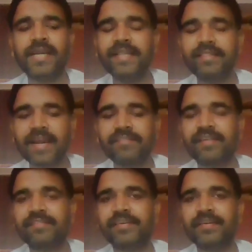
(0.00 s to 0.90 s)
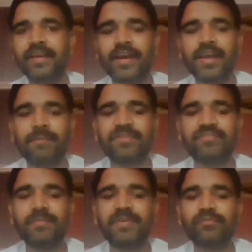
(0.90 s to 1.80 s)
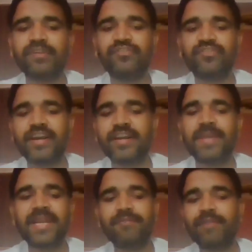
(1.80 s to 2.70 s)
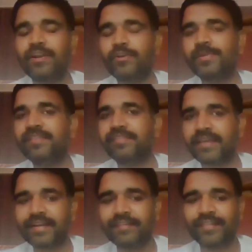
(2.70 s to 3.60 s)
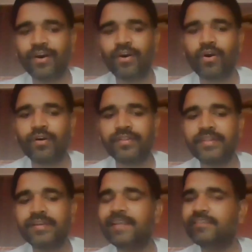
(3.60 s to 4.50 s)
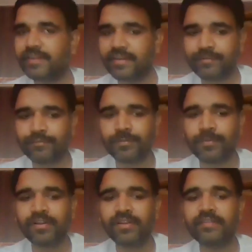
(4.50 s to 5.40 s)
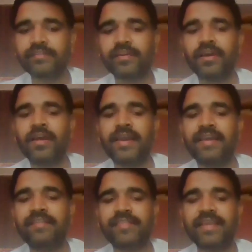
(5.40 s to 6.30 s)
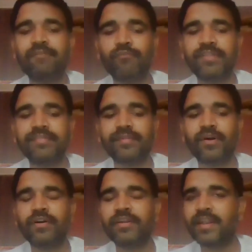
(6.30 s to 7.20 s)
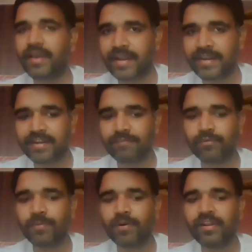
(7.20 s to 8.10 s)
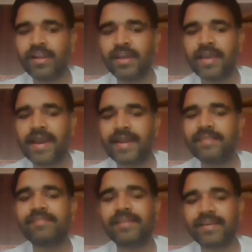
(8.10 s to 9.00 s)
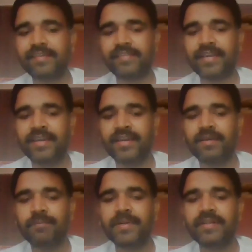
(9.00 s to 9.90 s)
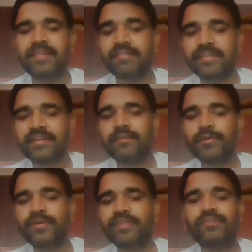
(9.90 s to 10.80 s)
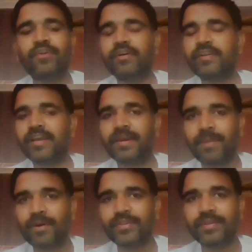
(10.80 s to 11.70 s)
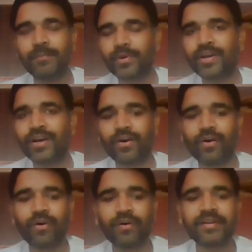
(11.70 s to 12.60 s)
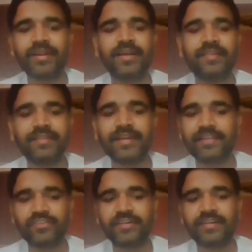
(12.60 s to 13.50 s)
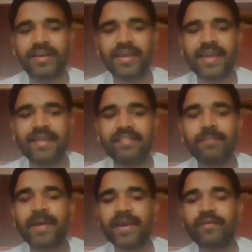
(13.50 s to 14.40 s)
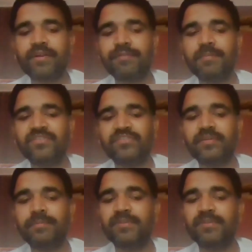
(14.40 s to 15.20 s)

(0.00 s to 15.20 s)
In that session, Mr. Biswas shared many valuable insights on the legendary footballer, his influence on Indian football, and his legacy. But this interview is not about the book or the legend. In the biography, Mr.